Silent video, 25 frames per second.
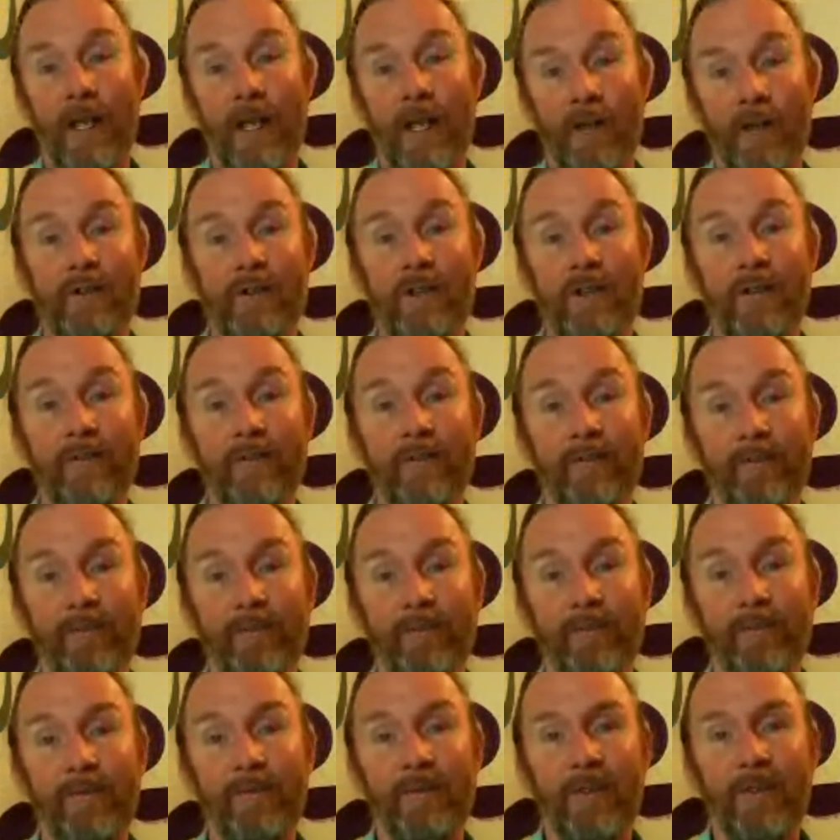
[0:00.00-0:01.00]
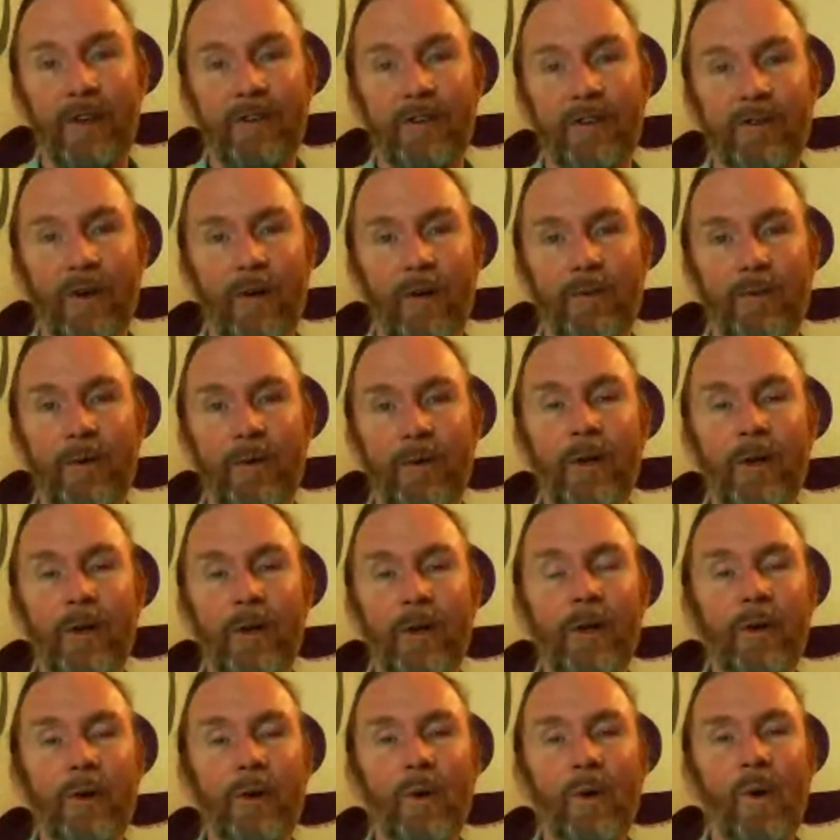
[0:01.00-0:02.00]
changed? So for
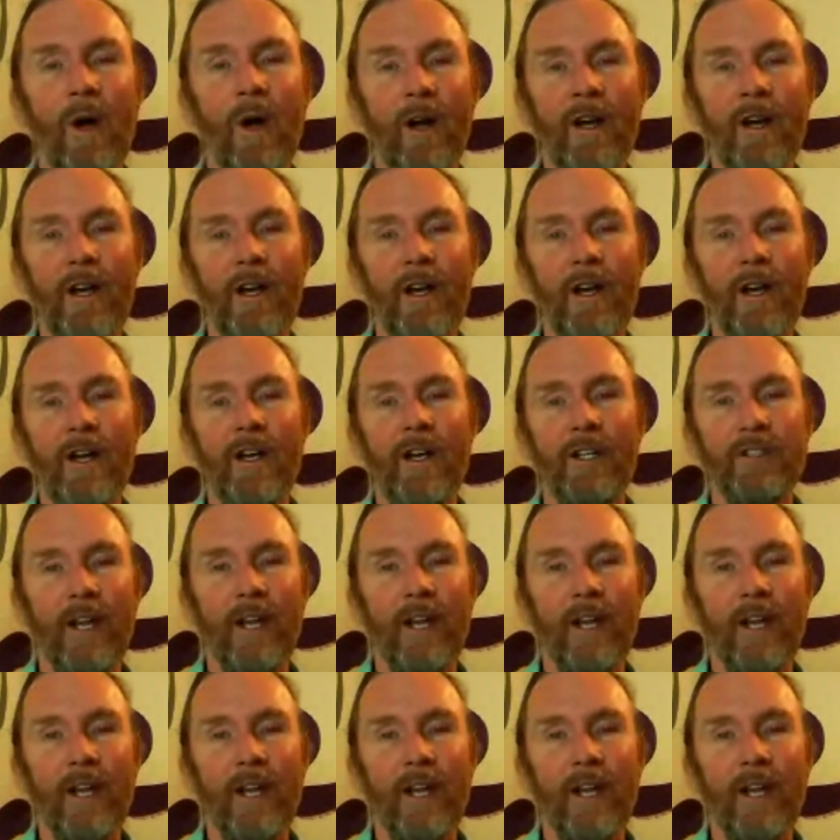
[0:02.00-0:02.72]
you who are